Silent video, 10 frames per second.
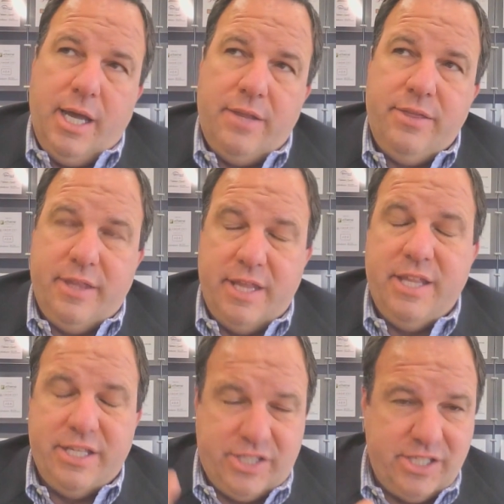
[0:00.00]
And
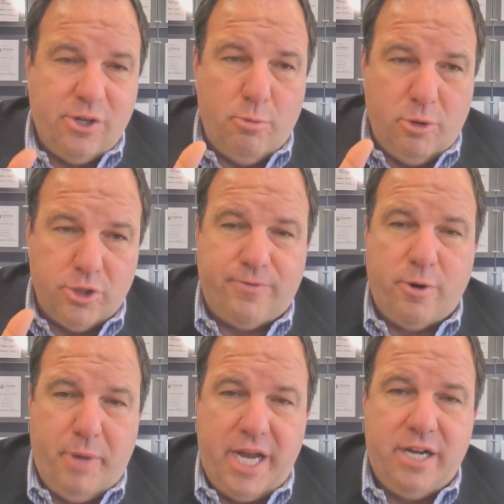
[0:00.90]
then this is almost
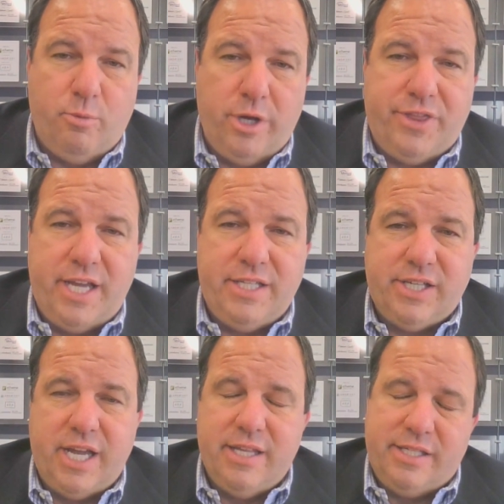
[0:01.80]
verbatim what they
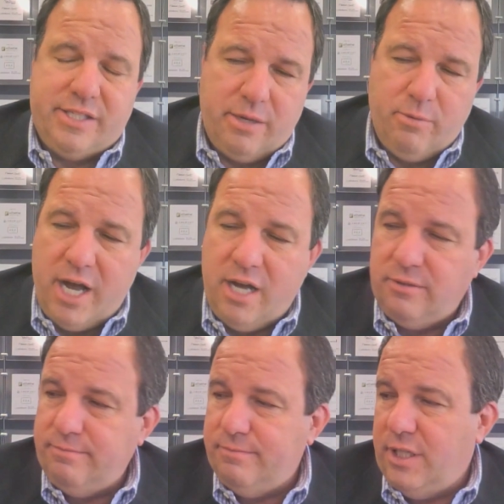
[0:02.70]
say. They say,
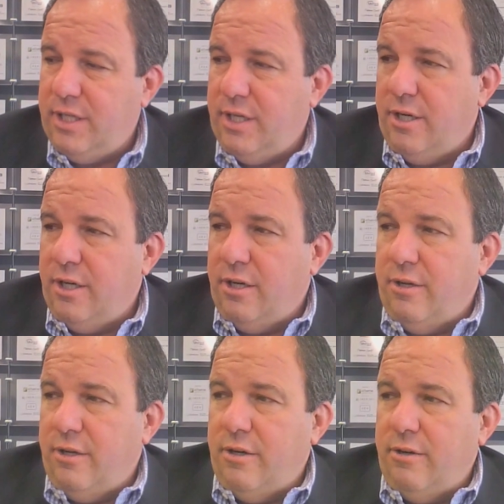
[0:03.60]
well,
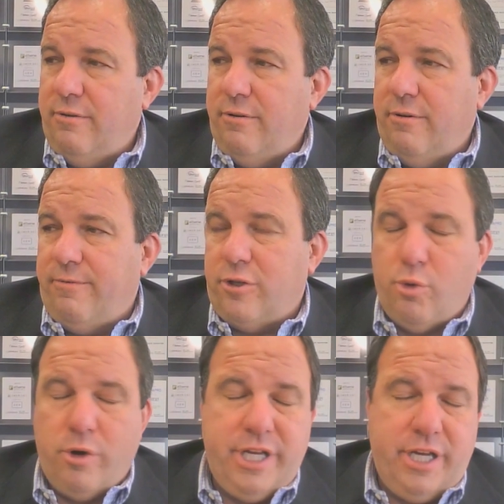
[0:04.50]
for
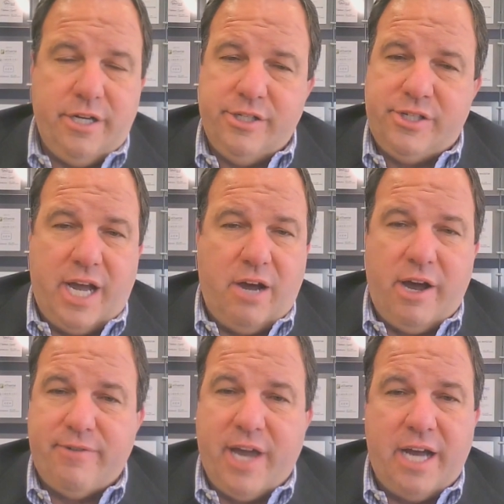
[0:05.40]
20 years
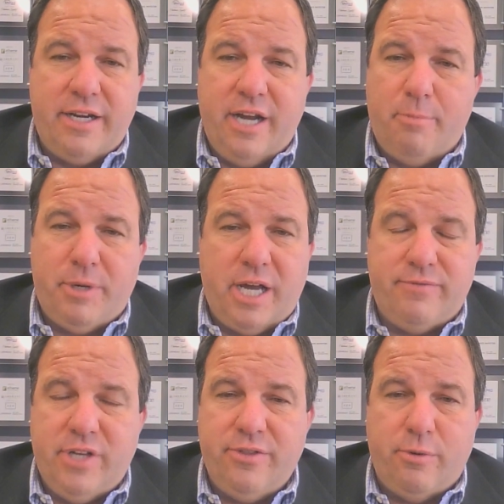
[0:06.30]
now, I've gotten up and
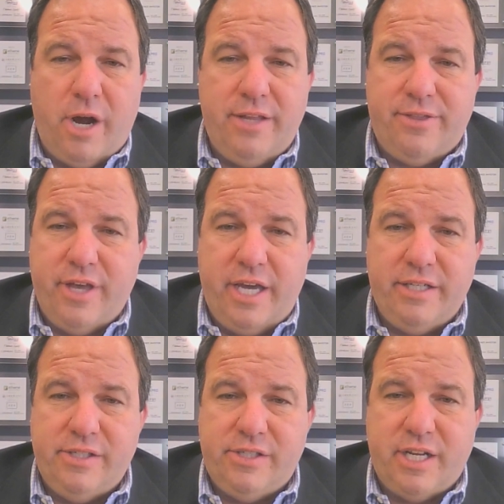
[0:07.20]
I've done the right
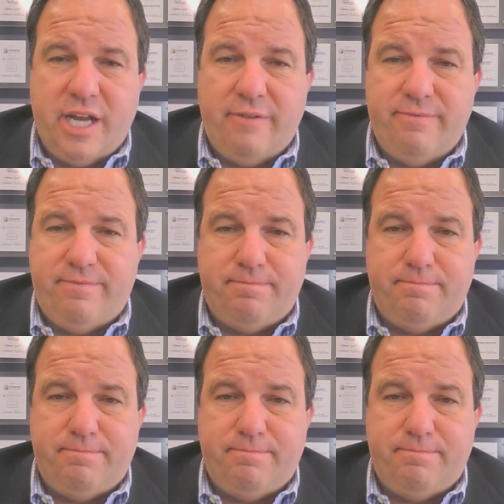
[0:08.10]
things, and I've,